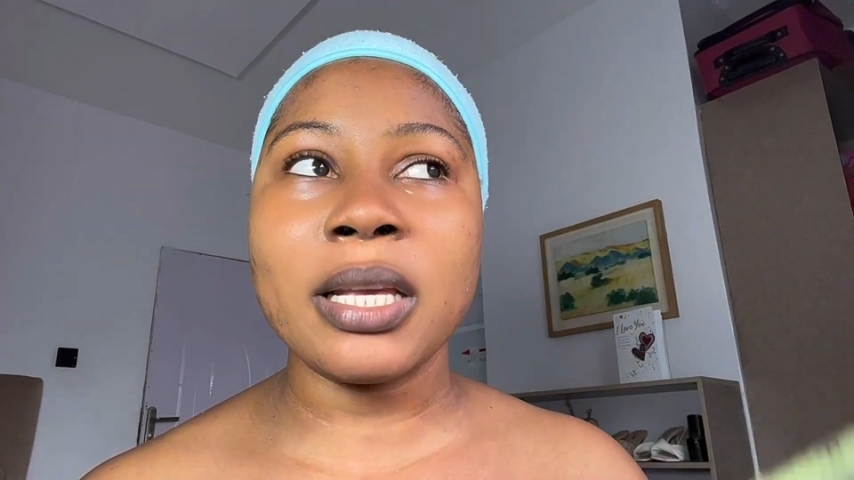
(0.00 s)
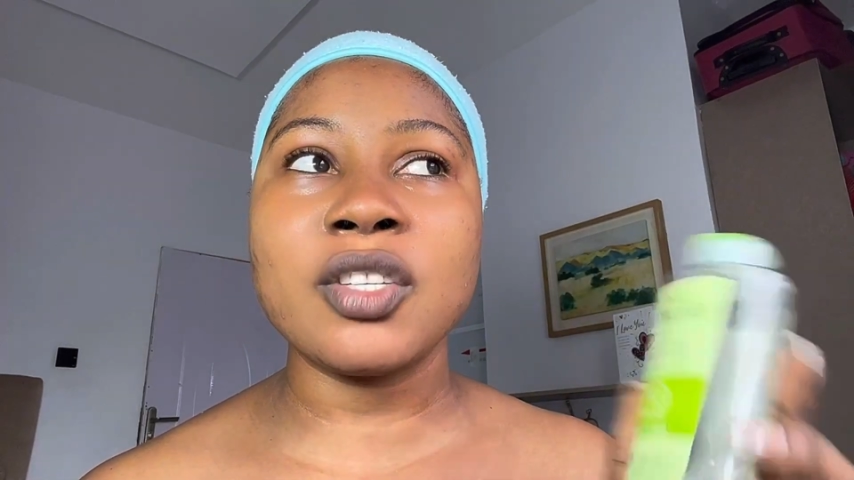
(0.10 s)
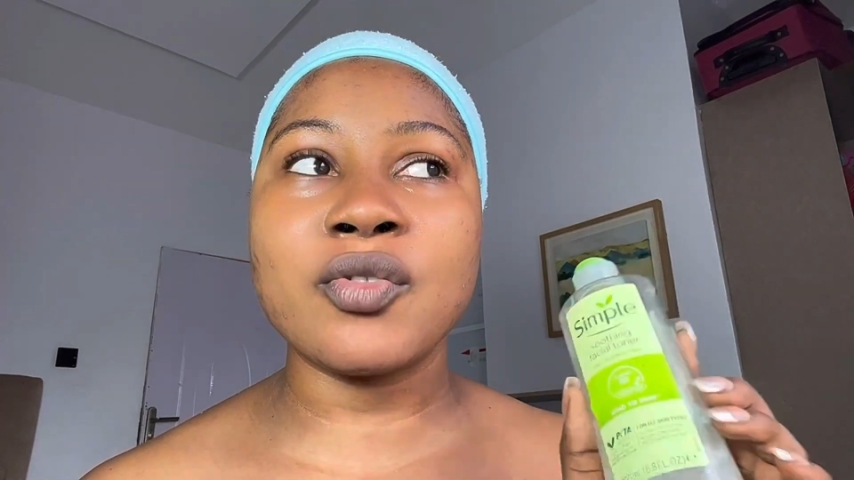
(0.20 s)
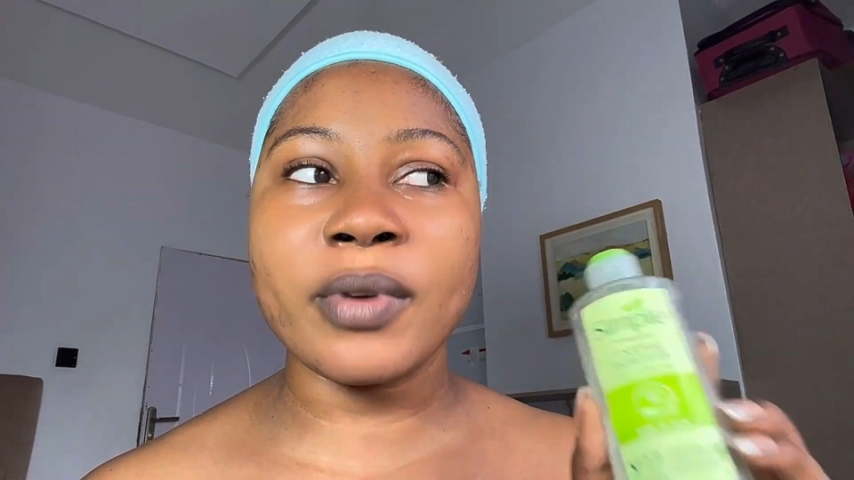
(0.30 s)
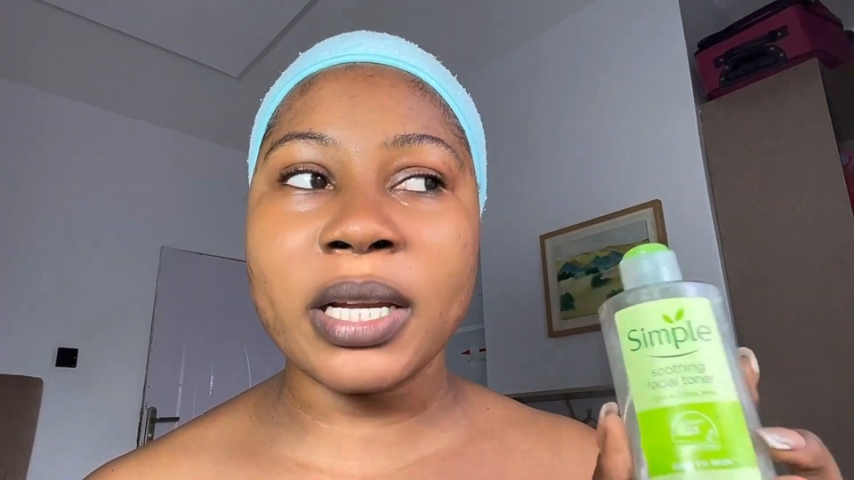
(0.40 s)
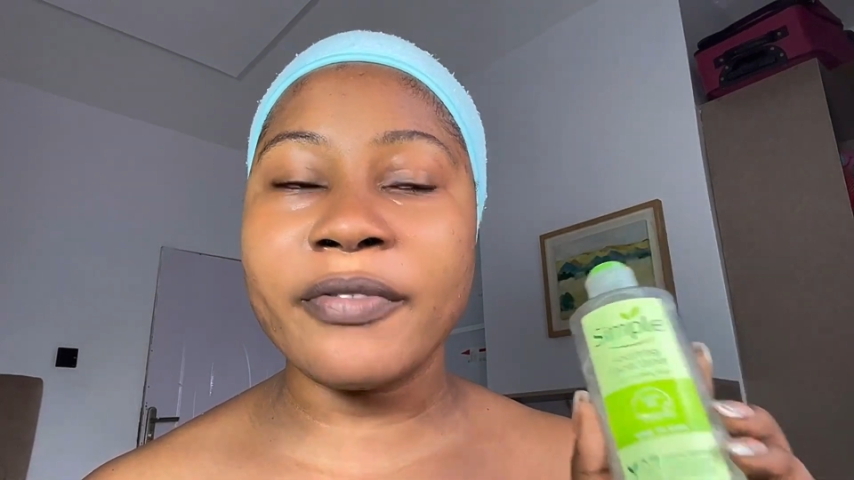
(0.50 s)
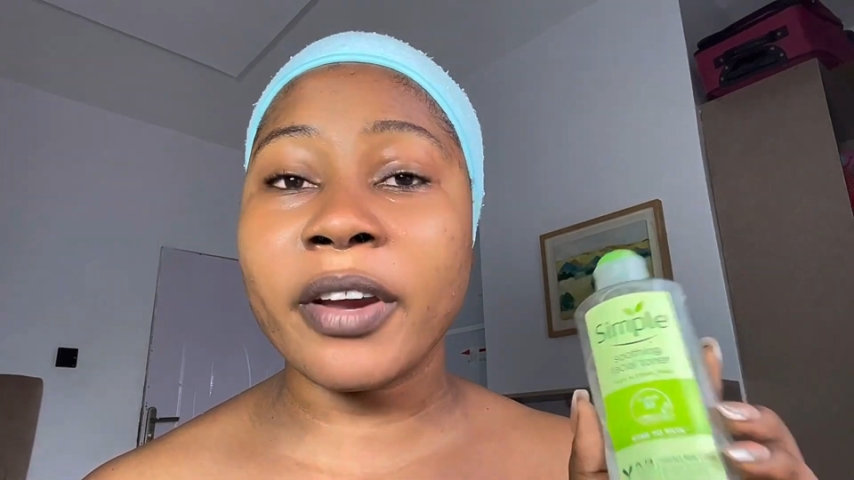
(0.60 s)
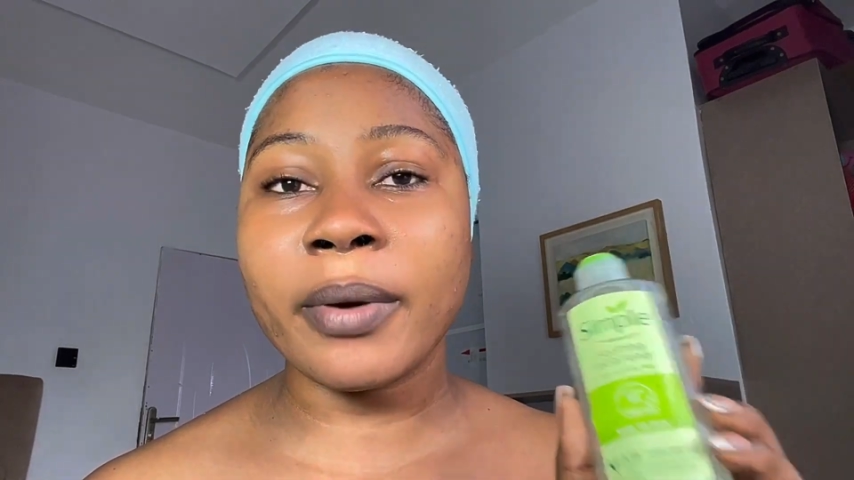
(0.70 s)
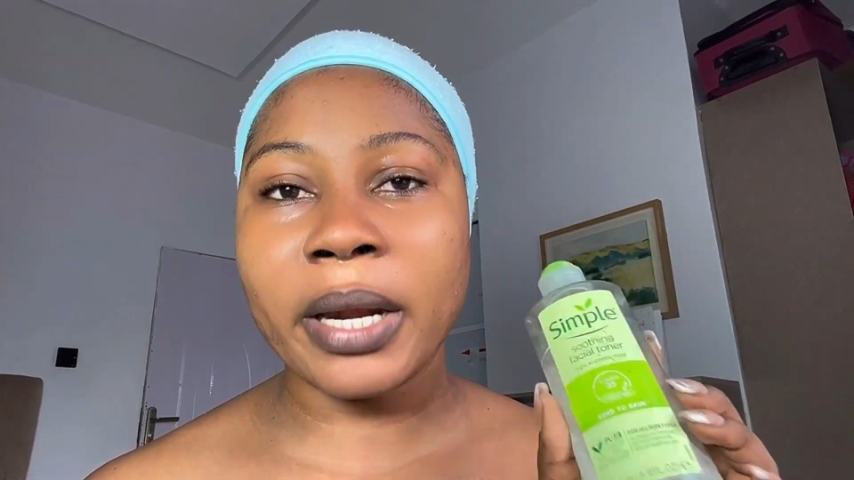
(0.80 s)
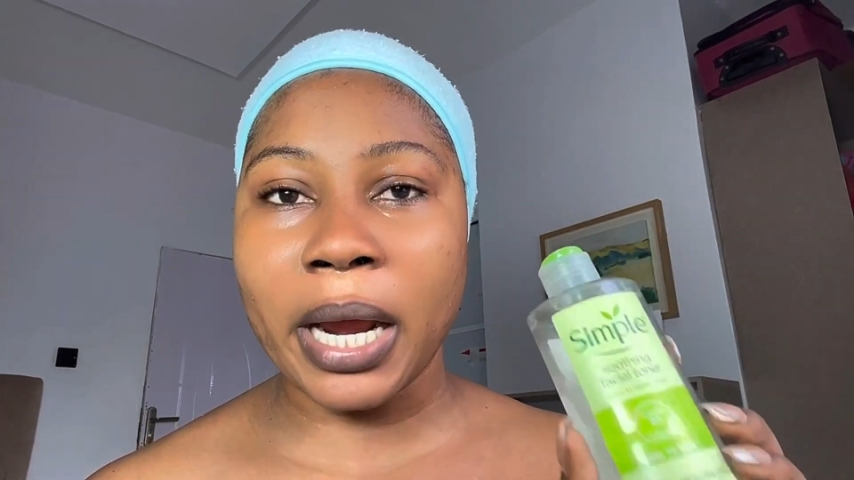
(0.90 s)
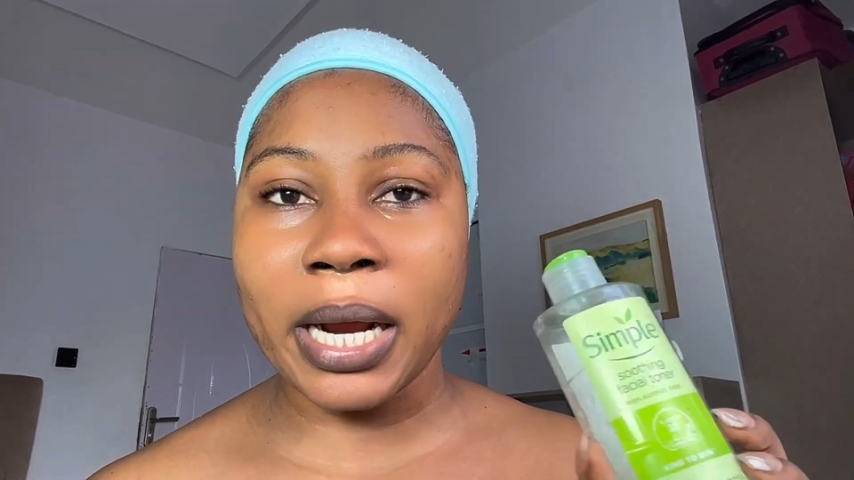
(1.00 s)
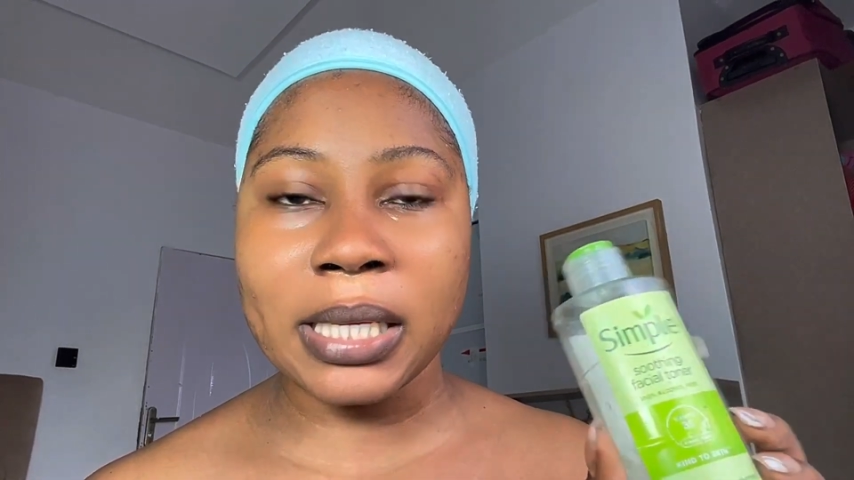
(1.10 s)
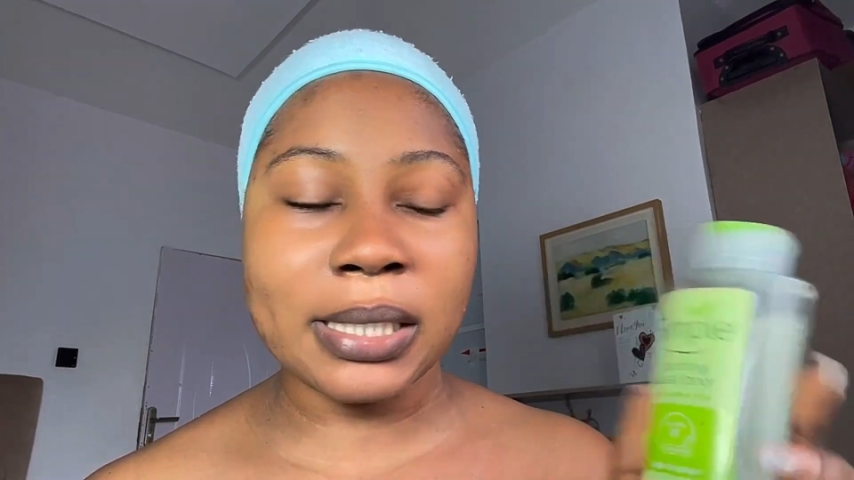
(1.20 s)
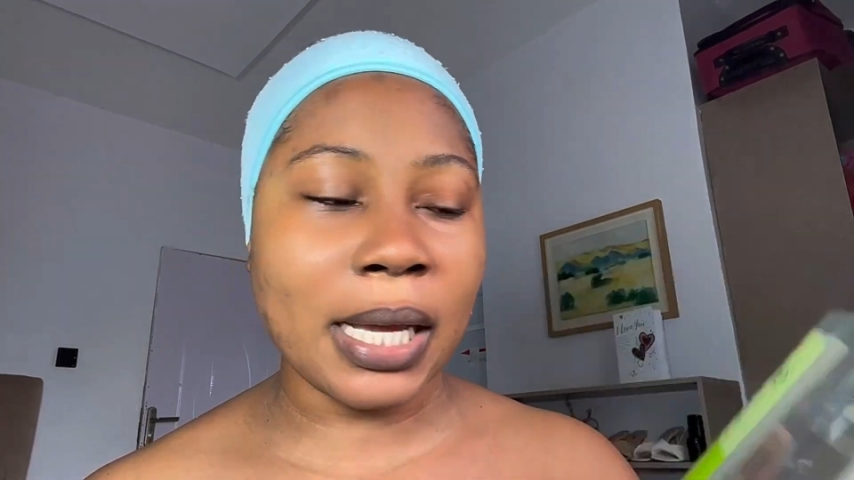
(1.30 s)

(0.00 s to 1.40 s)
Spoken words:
it's really very nice,